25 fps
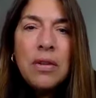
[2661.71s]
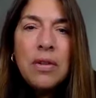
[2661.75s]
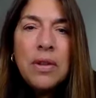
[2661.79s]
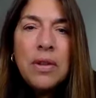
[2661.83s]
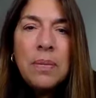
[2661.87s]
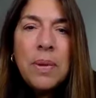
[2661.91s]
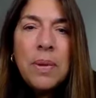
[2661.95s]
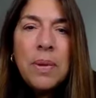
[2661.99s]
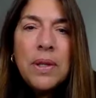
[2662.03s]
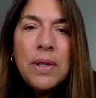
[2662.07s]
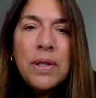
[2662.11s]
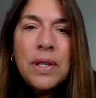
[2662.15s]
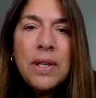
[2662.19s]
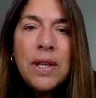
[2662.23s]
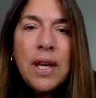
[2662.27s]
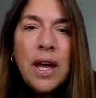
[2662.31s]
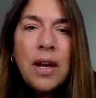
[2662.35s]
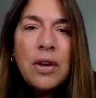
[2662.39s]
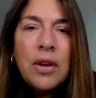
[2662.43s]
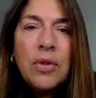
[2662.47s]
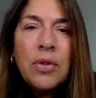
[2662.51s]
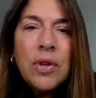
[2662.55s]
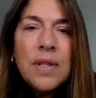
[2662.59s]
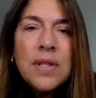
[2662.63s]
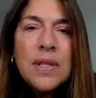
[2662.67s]
of the building
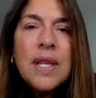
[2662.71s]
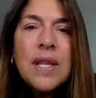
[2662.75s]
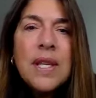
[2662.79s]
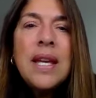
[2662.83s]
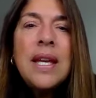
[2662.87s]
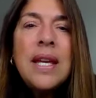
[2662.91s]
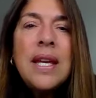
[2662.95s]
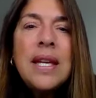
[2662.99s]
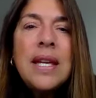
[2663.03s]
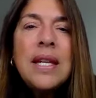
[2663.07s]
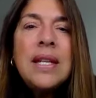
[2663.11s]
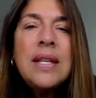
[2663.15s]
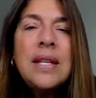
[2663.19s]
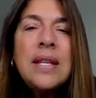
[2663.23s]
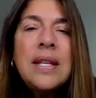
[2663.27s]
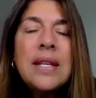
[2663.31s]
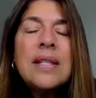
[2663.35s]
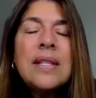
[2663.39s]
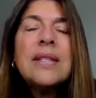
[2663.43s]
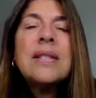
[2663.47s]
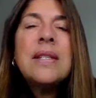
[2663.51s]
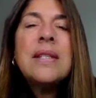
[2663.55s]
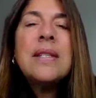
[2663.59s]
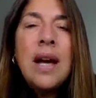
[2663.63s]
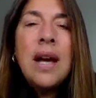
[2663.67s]
congress. It
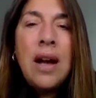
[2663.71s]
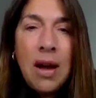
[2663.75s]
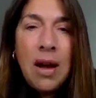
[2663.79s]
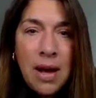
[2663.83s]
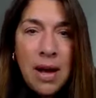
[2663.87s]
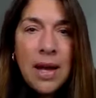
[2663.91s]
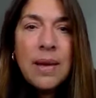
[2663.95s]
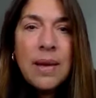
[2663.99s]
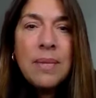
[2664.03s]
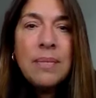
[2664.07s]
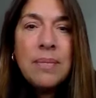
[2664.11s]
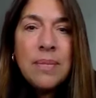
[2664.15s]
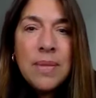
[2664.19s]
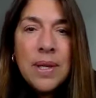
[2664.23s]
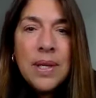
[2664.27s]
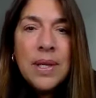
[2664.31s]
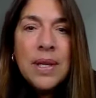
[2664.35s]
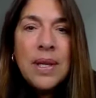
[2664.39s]
is time.